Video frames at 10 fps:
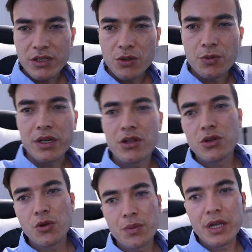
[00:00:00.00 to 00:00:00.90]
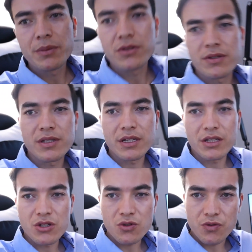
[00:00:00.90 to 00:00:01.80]
you'll be able to see
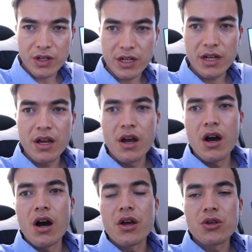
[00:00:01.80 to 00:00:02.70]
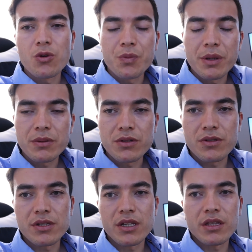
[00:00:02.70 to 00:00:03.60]
this screen. You'll be able to
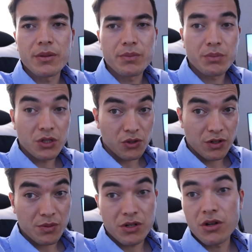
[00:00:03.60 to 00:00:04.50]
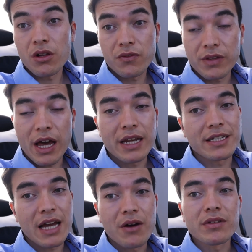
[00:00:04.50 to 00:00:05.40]
see the description and all of that
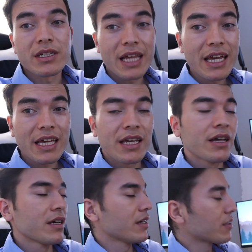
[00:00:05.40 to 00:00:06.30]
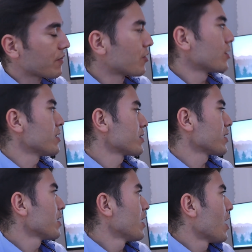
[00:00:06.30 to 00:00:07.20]
down the link. It's very
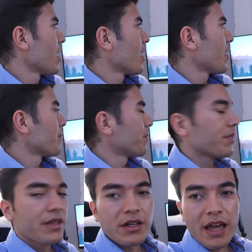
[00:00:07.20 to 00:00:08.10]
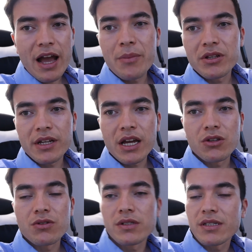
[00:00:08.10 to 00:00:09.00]
easy. The camera that I
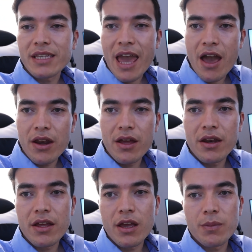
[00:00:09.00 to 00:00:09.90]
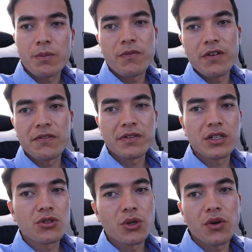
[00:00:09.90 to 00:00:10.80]
use is Canon
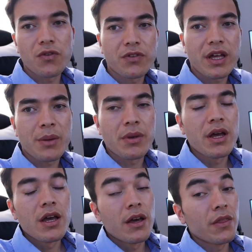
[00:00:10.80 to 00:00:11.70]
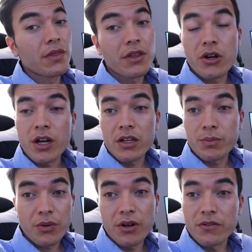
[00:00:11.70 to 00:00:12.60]
M50, two of them. They're
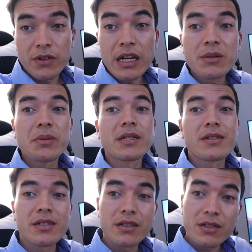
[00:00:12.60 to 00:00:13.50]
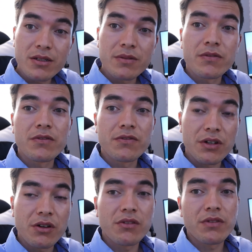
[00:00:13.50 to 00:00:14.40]
not perfect, but still it's
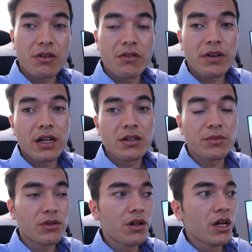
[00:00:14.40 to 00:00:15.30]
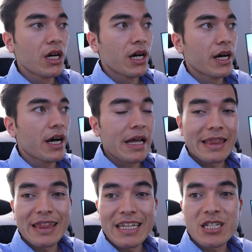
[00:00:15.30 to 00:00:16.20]
very, very valuable
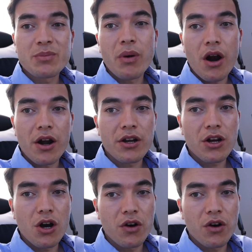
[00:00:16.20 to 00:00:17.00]
at this point